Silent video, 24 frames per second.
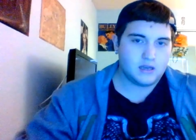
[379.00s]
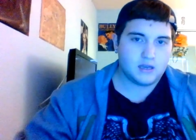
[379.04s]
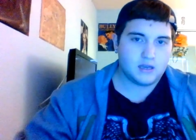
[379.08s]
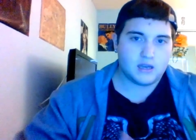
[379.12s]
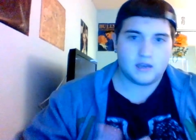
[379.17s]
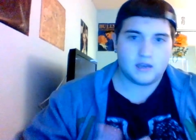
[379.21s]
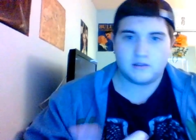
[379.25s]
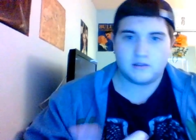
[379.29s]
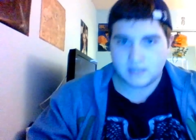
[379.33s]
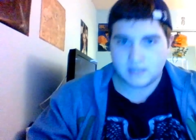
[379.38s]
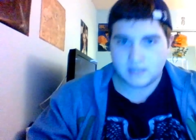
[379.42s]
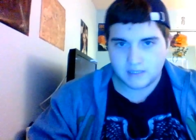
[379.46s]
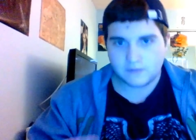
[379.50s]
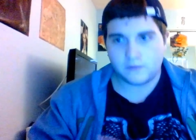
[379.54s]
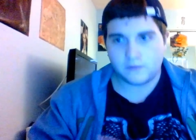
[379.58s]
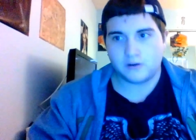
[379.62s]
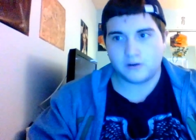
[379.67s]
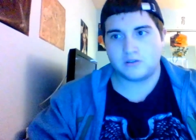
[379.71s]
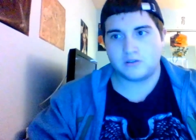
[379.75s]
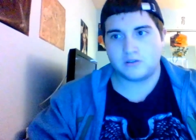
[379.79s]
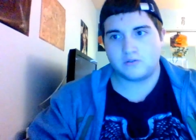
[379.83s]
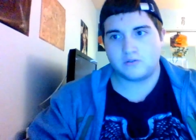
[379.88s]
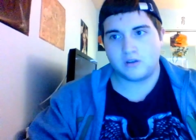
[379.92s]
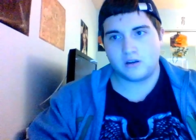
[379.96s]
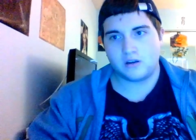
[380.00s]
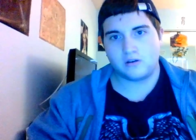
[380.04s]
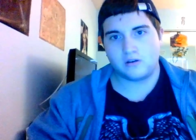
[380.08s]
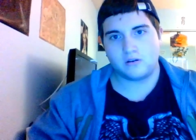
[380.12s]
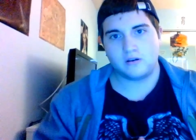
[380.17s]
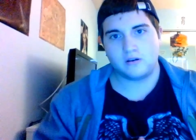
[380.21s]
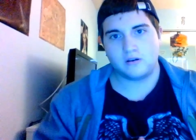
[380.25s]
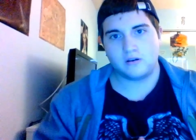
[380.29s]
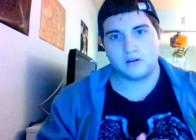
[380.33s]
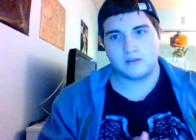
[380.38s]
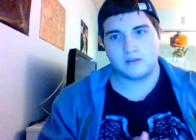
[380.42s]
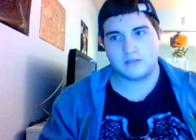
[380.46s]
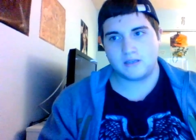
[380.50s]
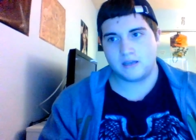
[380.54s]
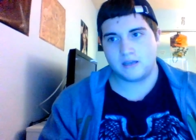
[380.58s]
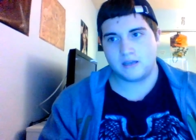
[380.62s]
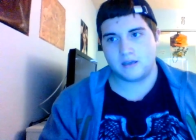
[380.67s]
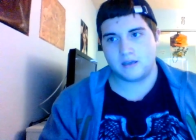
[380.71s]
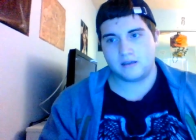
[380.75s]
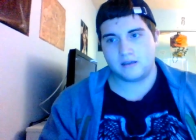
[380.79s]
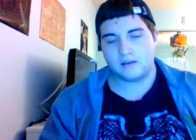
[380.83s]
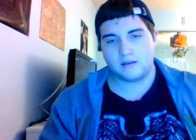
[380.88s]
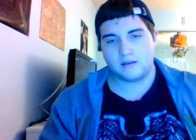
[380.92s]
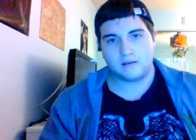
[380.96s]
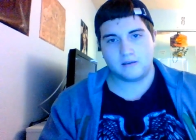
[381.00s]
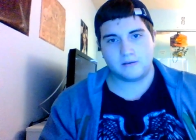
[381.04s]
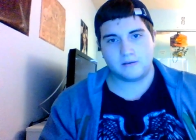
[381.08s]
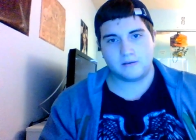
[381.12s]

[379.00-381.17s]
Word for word: And this is Fortress Striker saying,